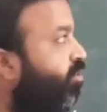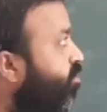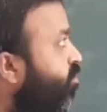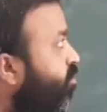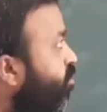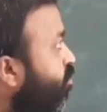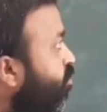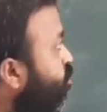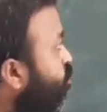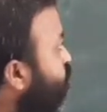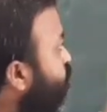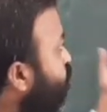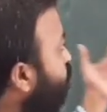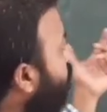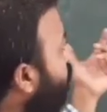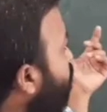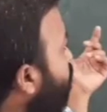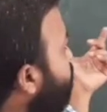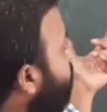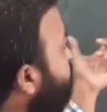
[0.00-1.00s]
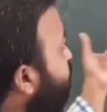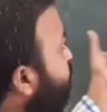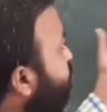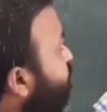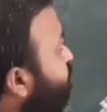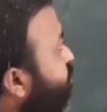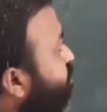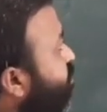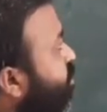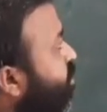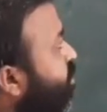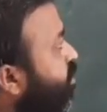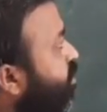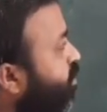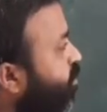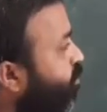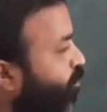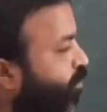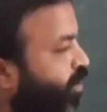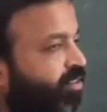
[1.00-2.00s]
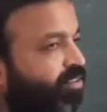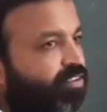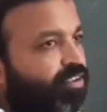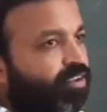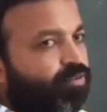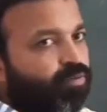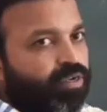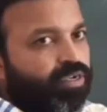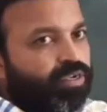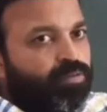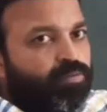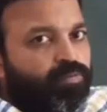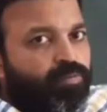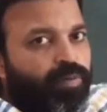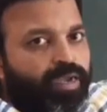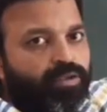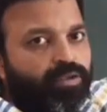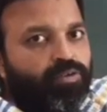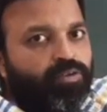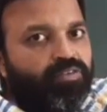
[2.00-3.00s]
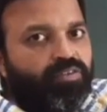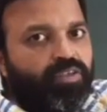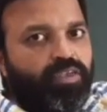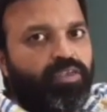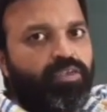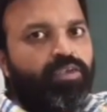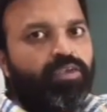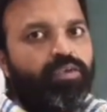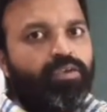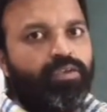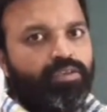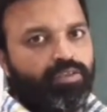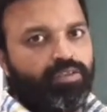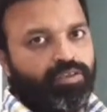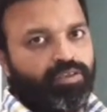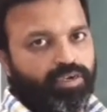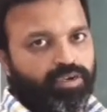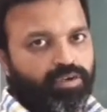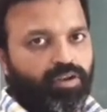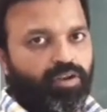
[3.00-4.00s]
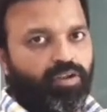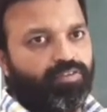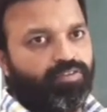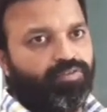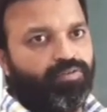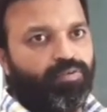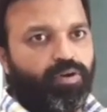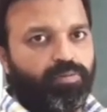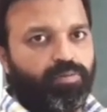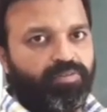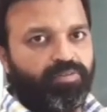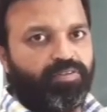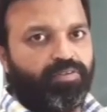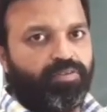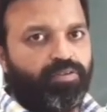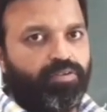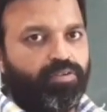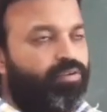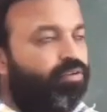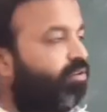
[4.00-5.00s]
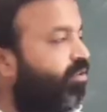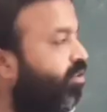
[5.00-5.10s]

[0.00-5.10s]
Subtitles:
So to solve this difference equation by using Z transforms.